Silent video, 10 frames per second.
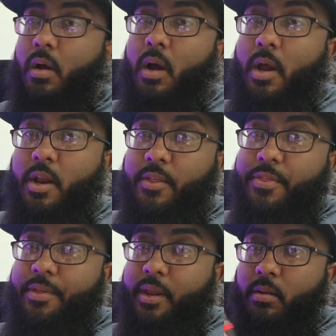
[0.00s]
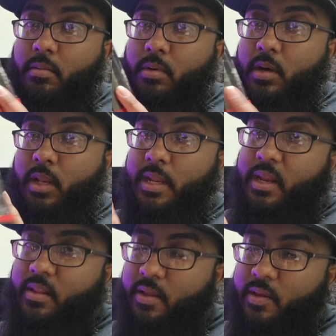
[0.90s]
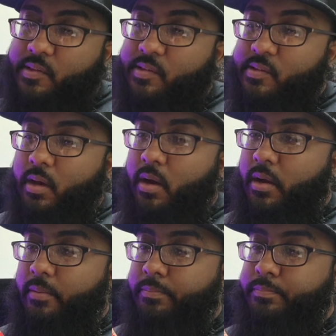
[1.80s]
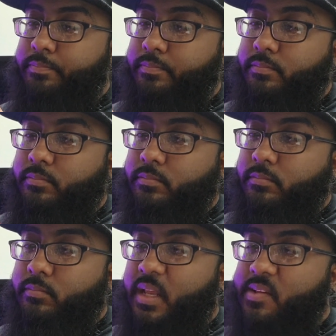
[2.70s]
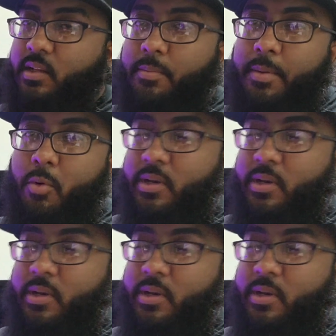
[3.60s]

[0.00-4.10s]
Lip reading: Another thing, cleaning this is a little bit more